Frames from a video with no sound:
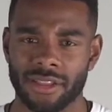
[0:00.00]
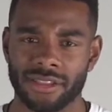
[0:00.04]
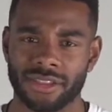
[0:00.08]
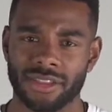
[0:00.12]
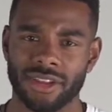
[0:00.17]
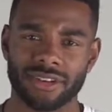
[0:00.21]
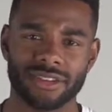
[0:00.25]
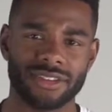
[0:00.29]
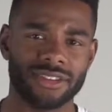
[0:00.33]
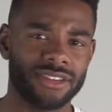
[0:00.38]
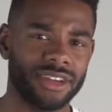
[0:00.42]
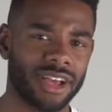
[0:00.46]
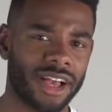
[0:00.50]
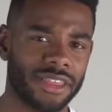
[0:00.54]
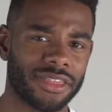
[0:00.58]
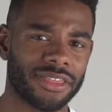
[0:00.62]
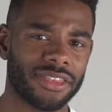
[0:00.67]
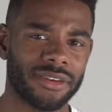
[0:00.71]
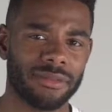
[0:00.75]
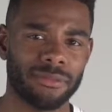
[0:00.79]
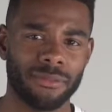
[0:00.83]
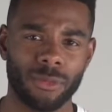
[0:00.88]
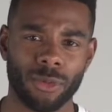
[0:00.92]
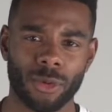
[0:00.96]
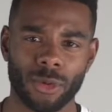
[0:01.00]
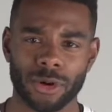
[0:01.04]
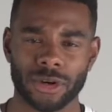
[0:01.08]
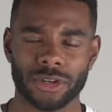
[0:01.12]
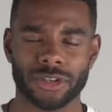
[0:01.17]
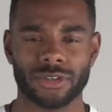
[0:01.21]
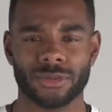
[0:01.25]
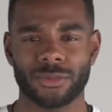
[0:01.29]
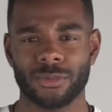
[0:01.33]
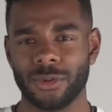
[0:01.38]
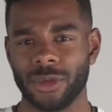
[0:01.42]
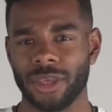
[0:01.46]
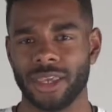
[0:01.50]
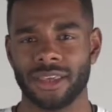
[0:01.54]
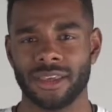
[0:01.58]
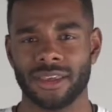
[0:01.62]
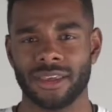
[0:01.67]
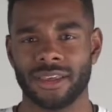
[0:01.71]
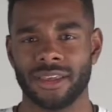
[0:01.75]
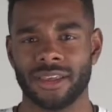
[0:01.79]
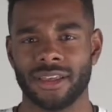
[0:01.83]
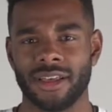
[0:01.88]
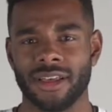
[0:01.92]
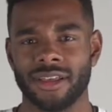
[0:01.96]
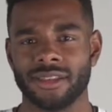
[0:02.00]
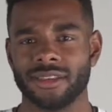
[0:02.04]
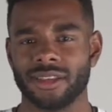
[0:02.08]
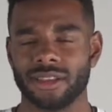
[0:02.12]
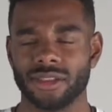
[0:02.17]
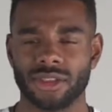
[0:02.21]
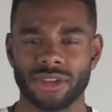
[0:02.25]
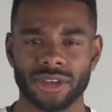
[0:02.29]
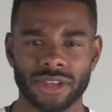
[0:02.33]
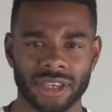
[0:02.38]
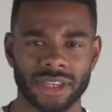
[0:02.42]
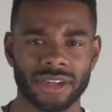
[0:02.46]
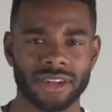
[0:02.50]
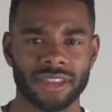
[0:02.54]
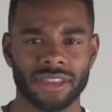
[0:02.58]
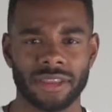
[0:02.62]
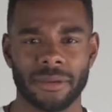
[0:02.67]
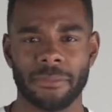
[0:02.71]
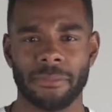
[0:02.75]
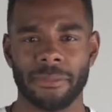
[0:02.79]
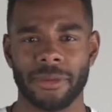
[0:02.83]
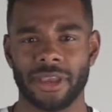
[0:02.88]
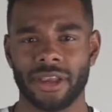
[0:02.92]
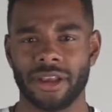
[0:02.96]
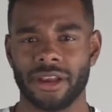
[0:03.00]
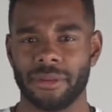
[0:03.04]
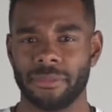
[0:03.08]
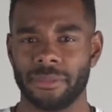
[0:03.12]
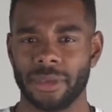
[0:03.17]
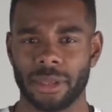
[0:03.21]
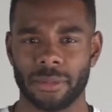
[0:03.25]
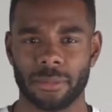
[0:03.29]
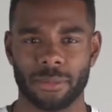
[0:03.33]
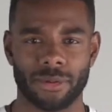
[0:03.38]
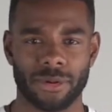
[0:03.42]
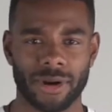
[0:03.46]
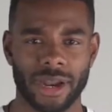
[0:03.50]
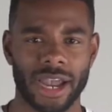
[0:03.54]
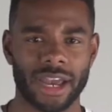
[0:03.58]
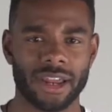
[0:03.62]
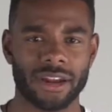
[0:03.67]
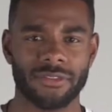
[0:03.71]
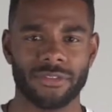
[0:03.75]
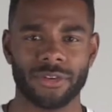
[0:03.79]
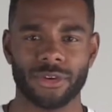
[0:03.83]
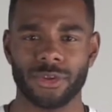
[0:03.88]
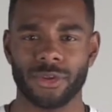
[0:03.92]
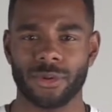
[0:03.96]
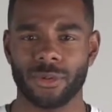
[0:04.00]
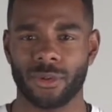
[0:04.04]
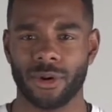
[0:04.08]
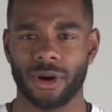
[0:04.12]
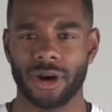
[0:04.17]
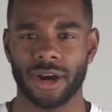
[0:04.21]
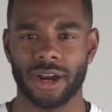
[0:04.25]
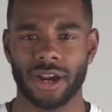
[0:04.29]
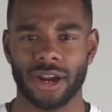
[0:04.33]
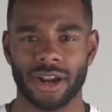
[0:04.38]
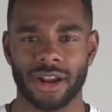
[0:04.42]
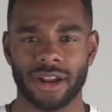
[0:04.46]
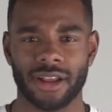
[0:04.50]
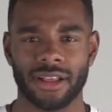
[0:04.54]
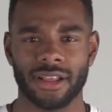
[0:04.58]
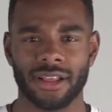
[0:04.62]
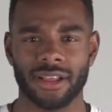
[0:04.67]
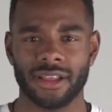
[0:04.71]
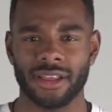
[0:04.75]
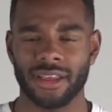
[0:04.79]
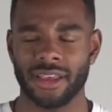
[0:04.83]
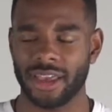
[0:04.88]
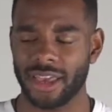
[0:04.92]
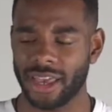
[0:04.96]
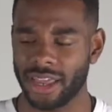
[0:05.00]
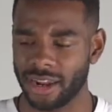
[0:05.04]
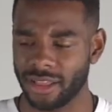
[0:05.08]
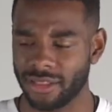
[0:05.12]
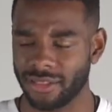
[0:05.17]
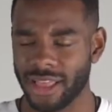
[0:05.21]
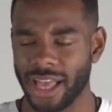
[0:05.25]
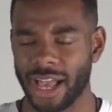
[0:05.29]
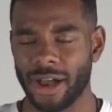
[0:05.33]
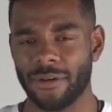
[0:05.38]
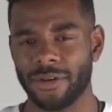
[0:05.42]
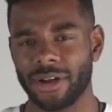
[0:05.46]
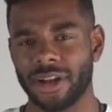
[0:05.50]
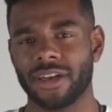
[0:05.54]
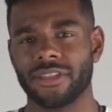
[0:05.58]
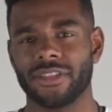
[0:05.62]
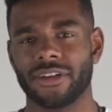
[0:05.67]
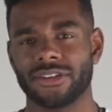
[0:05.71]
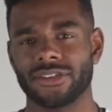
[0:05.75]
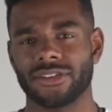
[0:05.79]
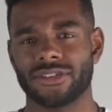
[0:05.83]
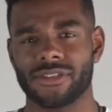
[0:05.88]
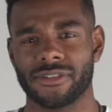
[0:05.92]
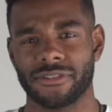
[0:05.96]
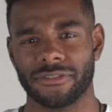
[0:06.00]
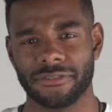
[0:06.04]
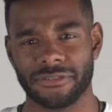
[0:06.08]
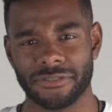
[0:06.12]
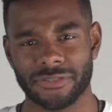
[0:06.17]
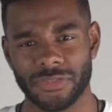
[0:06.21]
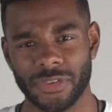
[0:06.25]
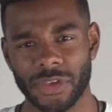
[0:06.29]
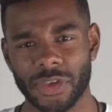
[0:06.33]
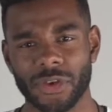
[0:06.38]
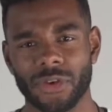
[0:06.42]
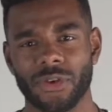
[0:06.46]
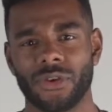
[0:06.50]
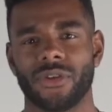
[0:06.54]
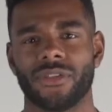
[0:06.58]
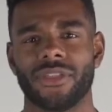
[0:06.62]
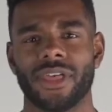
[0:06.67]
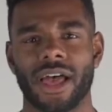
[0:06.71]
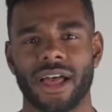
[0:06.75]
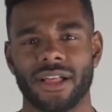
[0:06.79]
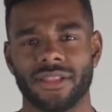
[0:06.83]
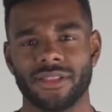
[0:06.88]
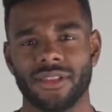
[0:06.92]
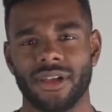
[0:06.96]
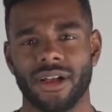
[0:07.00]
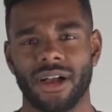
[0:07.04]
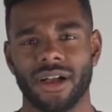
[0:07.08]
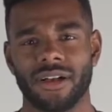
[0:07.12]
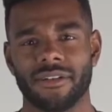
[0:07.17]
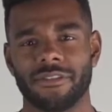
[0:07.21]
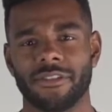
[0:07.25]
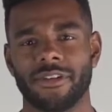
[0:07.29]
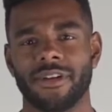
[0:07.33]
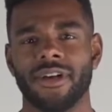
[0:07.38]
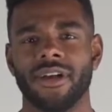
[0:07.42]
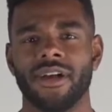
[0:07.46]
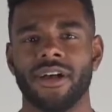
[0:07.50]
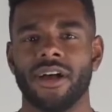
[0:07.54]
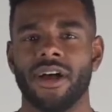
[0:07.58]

There's nothing more sweet than looking in the mirror and being proud of who you are and allowing others to feel that love